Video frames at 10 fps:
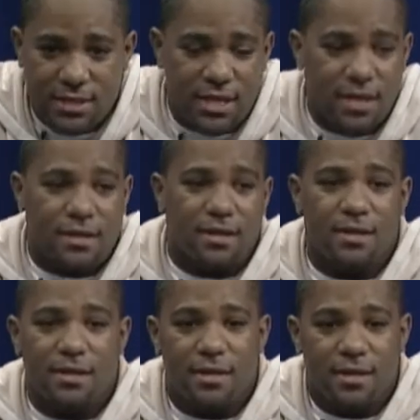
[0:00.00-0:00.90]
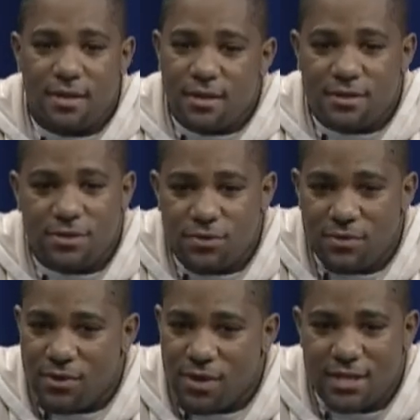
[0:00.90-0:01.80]
jiggity. so you
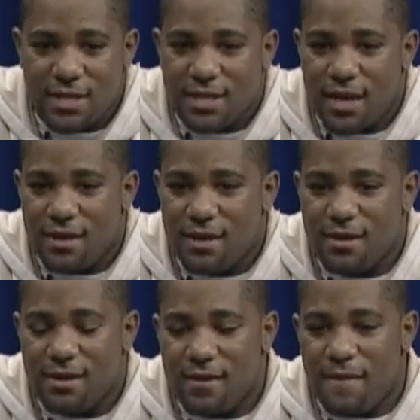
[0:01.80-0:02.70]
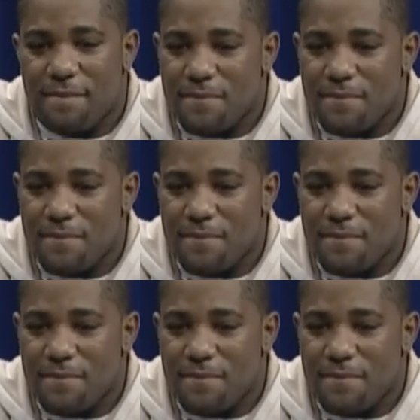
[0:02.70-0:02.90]
know they just gotta uh,